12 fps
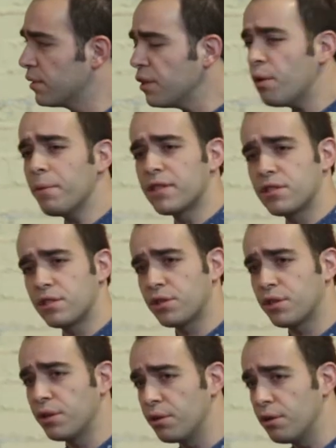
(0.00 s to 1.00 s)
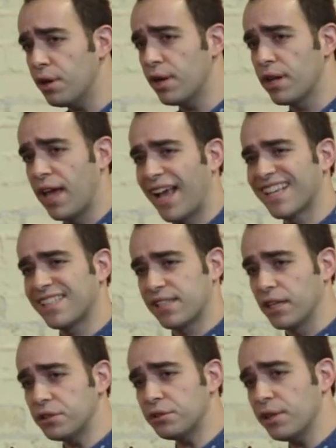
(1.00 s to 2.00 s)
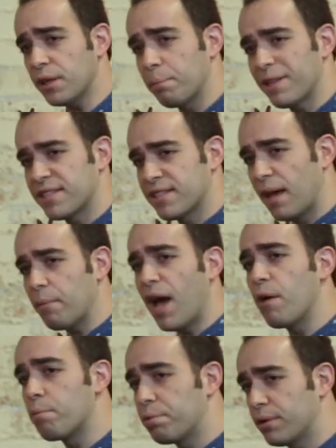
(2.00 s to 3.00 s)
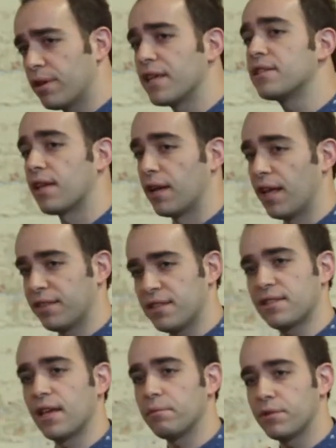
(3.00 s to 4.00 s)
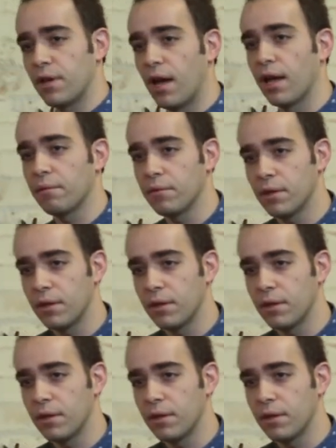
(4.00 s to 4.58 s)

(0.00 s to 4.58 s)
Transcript: a little bit skewed, eccentric, but somehow pleasant at the same time.